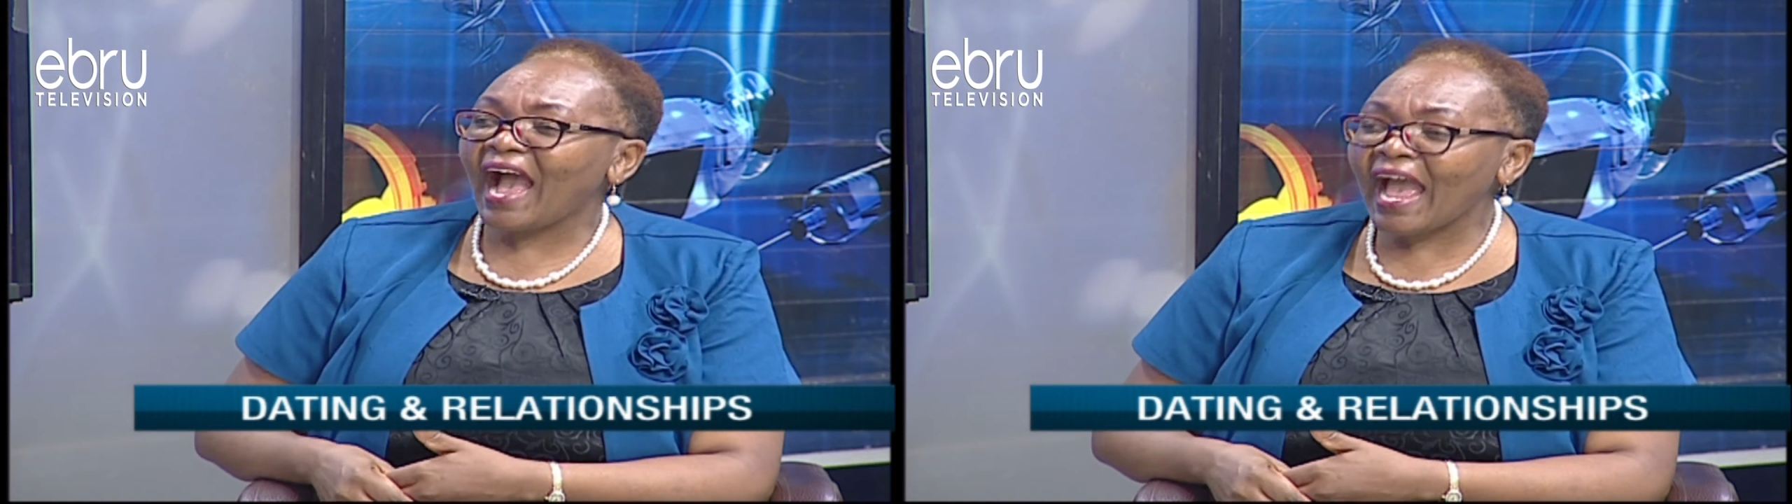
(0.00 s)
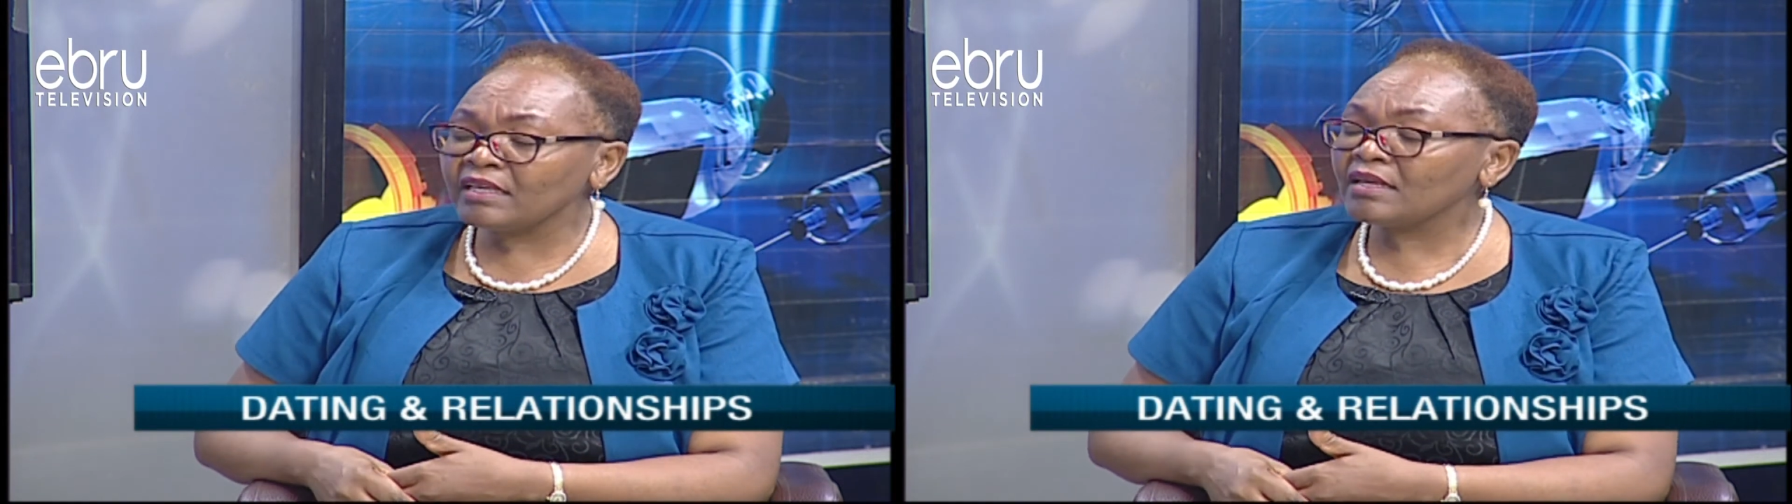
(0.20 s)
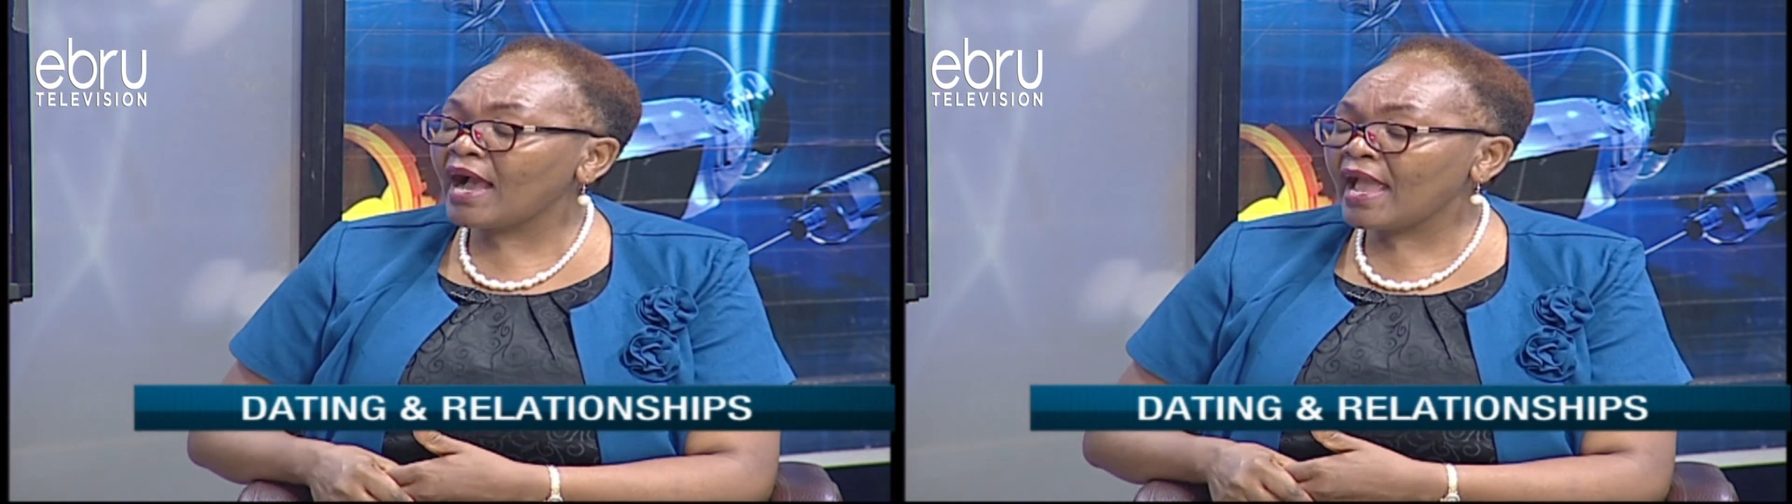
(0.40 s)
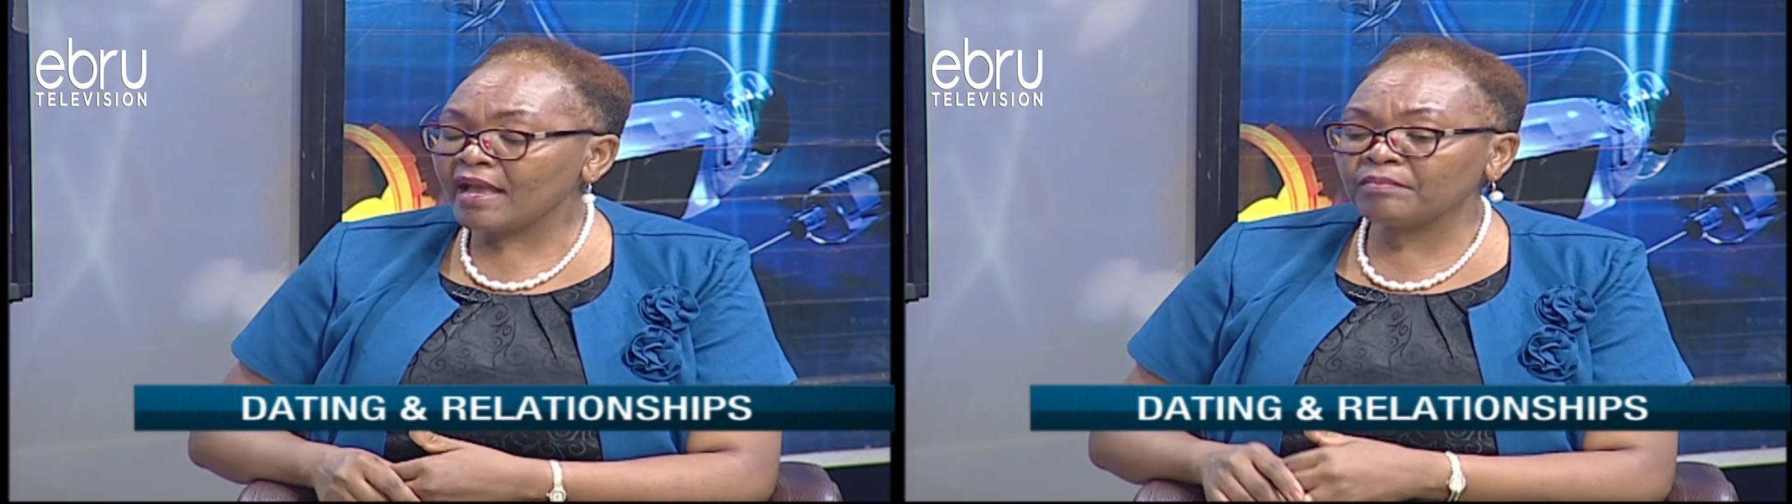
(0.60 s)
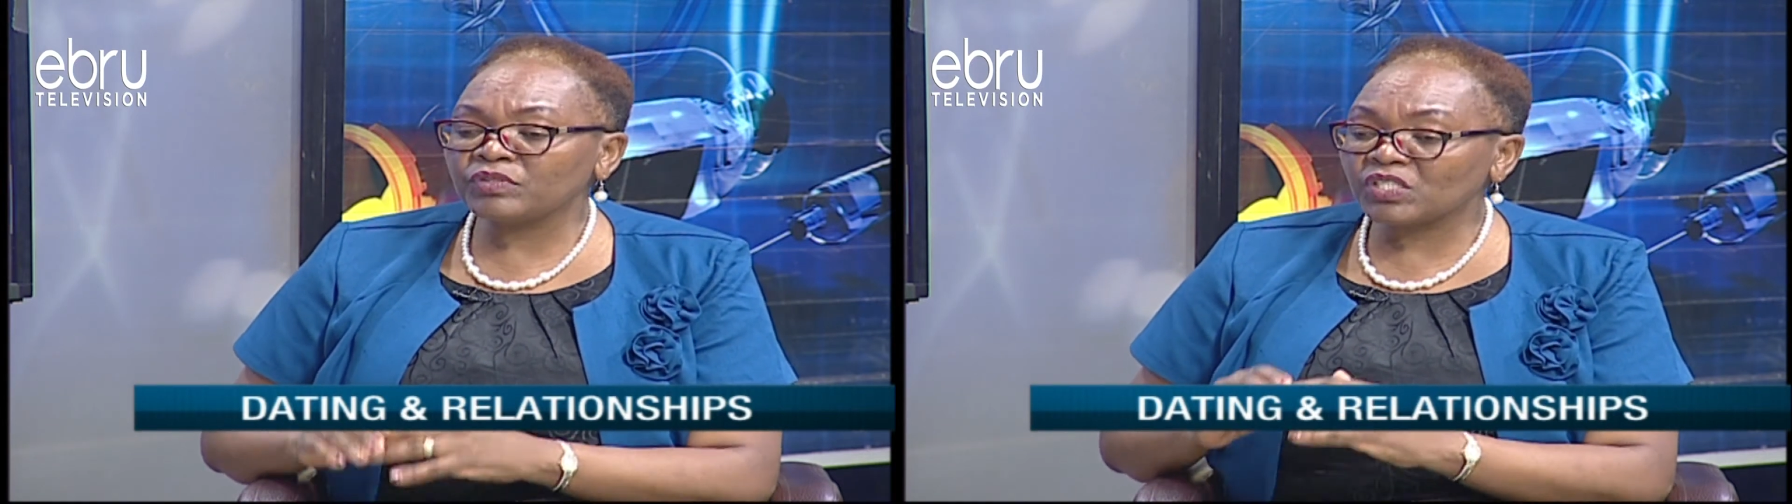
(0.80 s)
I
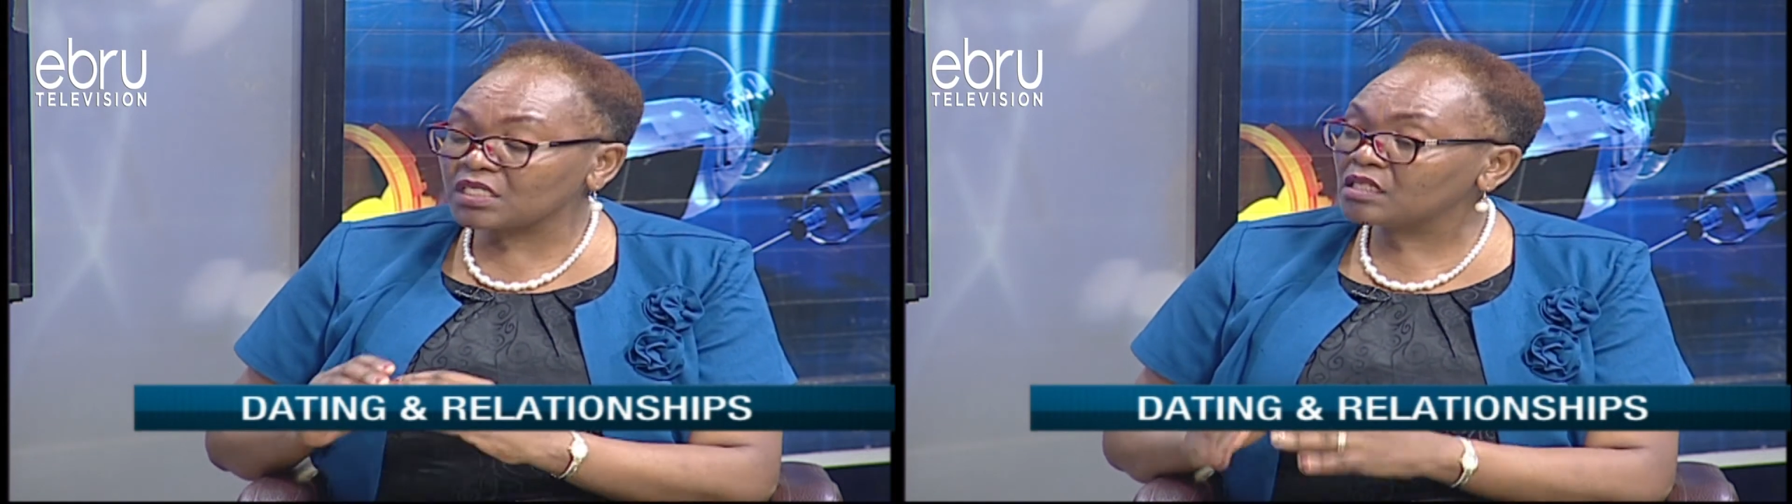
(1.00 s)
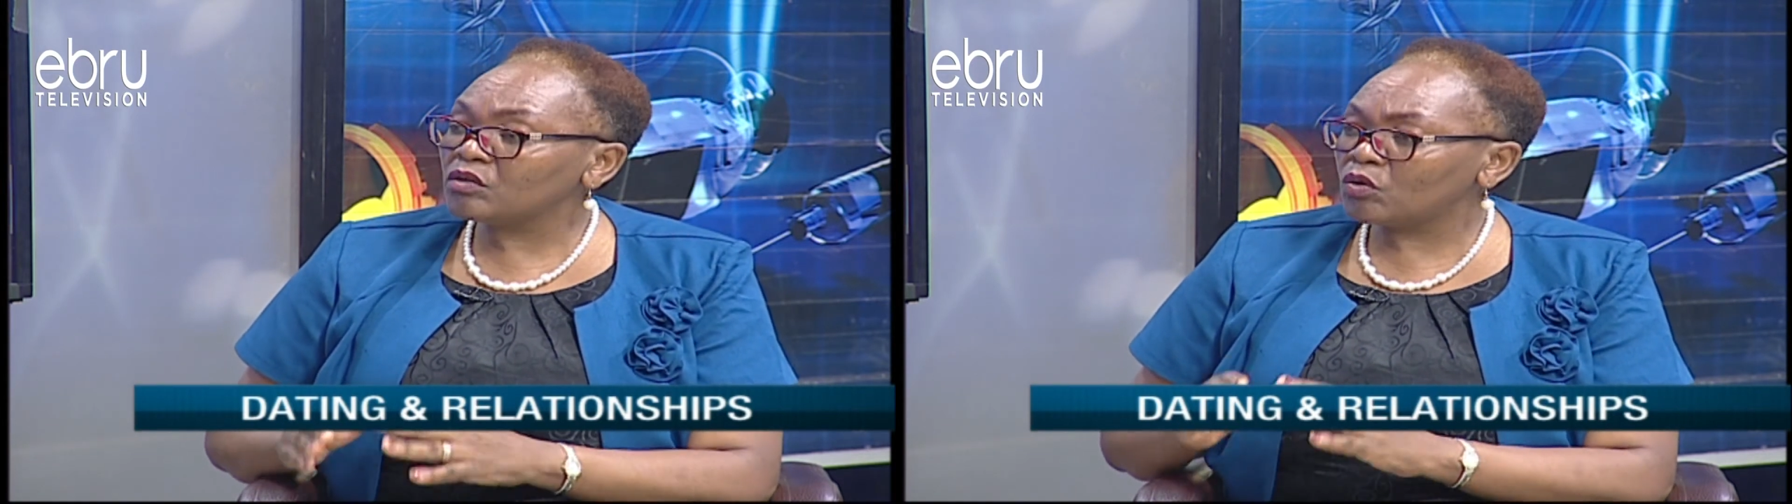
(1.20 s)
am still